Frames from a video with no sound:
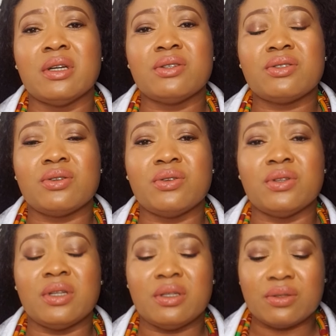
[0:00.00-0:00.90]
So you
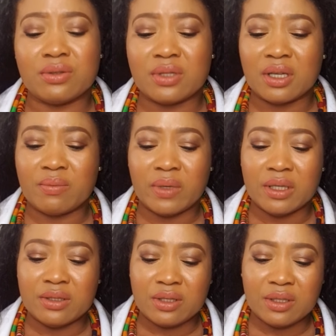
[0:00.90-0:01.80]
need to take
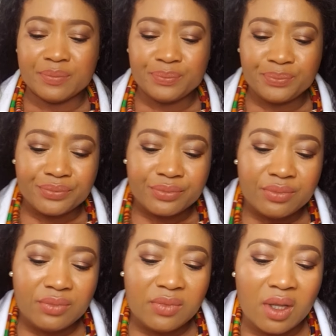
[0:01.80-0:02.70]
plenty
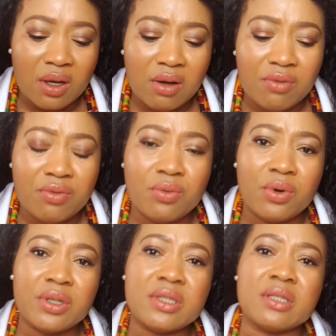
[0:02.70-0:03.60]
of
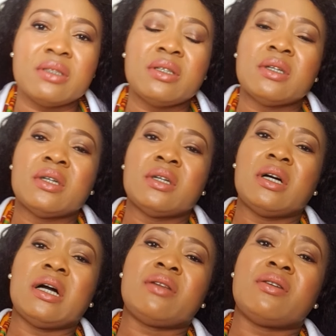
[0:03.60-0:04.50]
water.
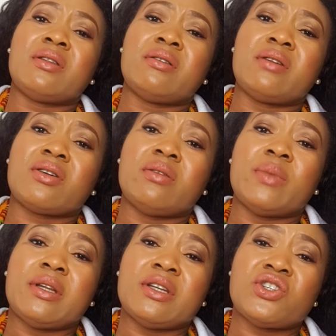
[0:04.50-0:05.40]
Another
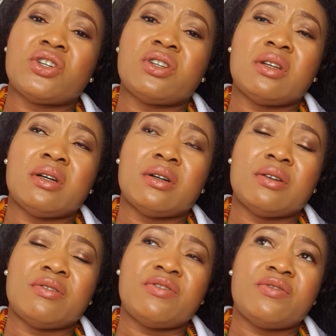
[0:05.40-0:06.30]
recommendation
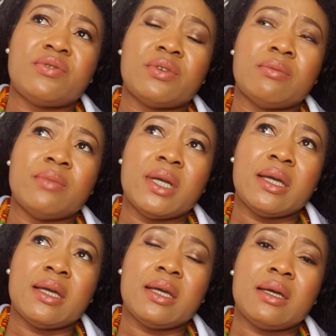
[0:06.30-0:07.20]
from
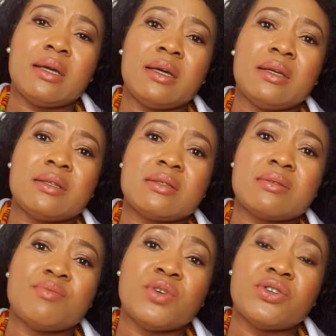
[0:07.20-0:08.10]
me is
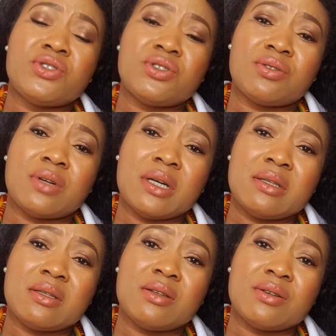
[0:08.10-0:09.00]

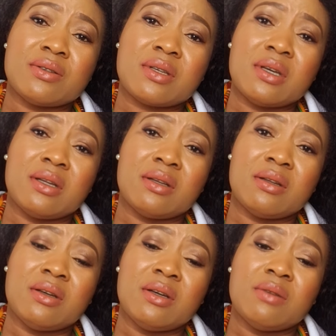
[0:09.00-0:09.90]
moisturizing your skin.
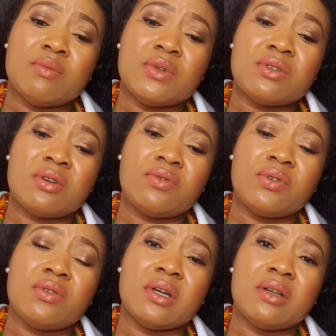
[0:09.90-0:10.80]
Most of you
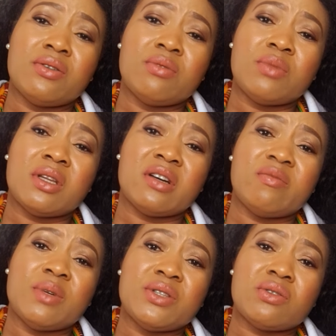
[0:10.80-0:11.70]
that know me that have
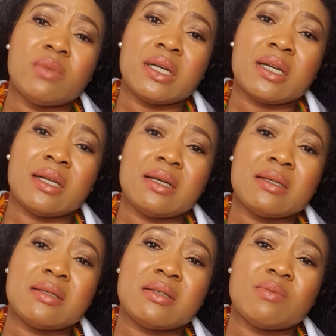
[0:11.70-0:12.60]
been to my
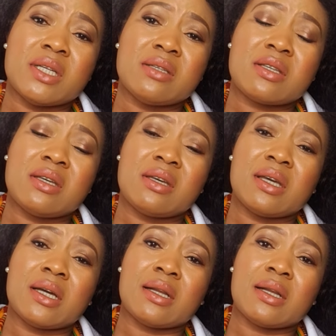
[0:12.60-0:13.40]
classes, my skincare